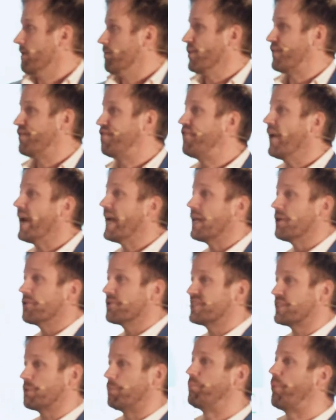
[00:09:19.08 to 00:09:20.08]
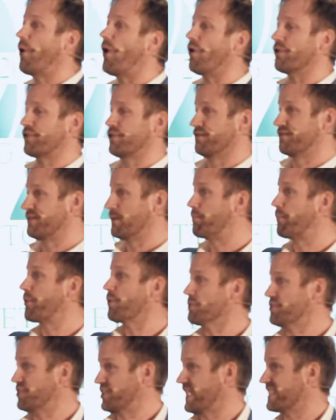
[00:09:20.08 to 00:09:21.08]
But failure is a part of the
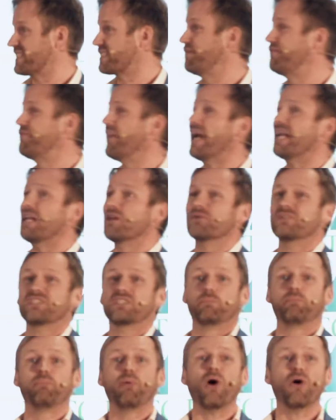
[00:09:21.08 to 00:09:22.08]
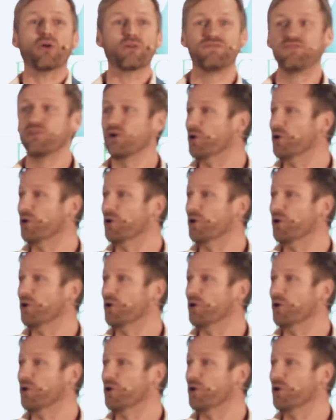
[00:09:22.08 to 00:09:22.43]
process. Failure is a part of